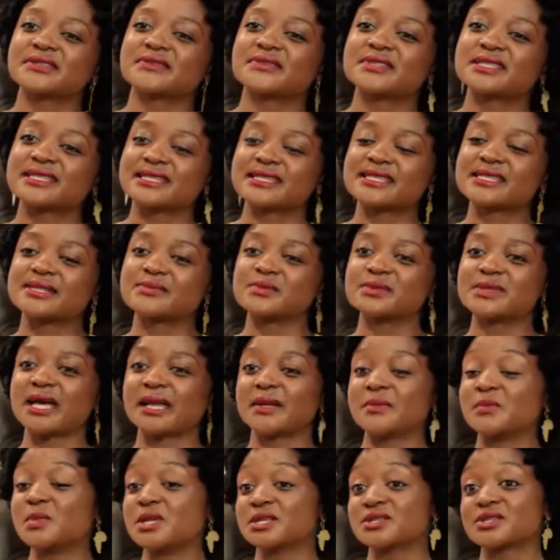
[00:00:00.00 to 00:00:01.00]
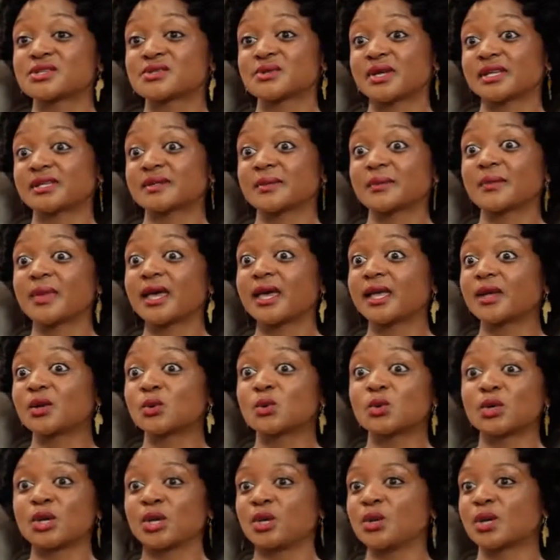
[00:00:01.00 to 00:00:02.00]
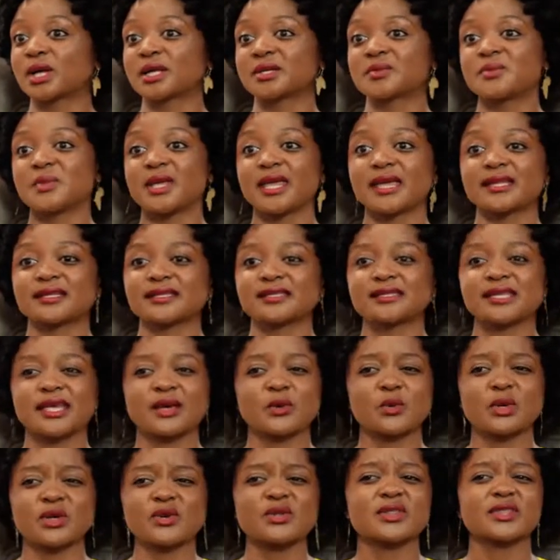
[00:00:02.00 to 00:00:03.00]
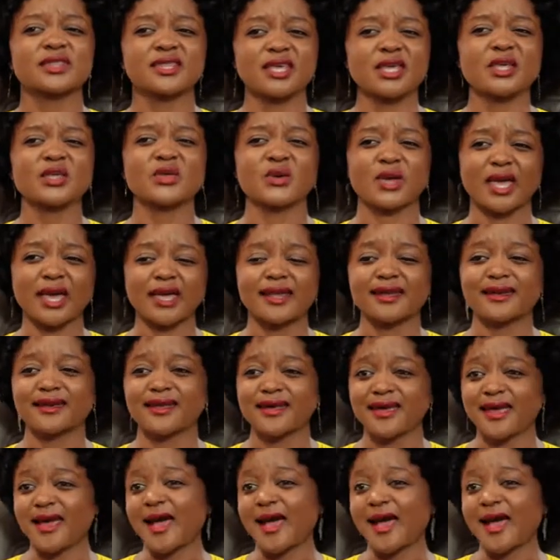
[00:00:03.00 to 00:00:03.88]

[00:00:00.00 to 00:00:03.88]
system administrator men who would look at me and say, "We don't think you can